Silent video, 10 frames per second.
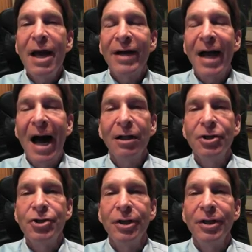So we
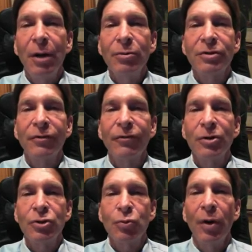have collagen. That
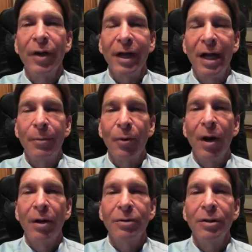was the first one
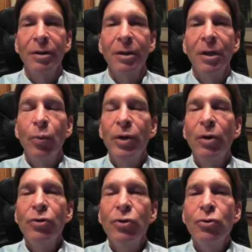that came around.
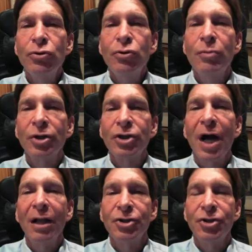We don't use
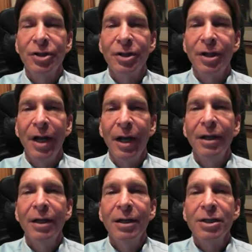too much
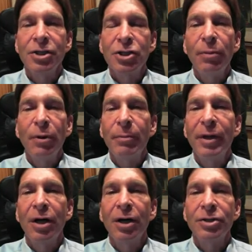collagen today,
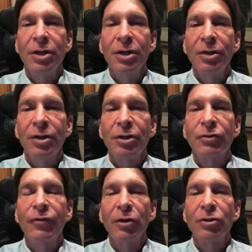simply
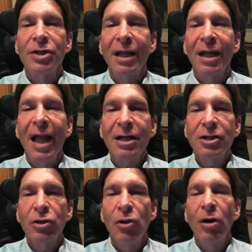because there's fillers
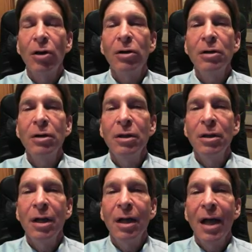that last
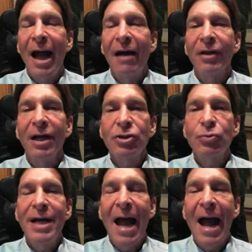longer,
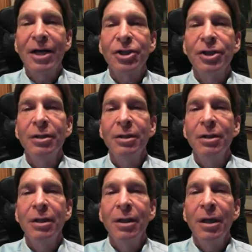have less
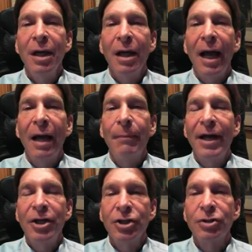reaction,
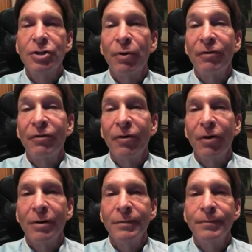and patients
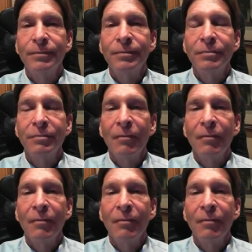prefer.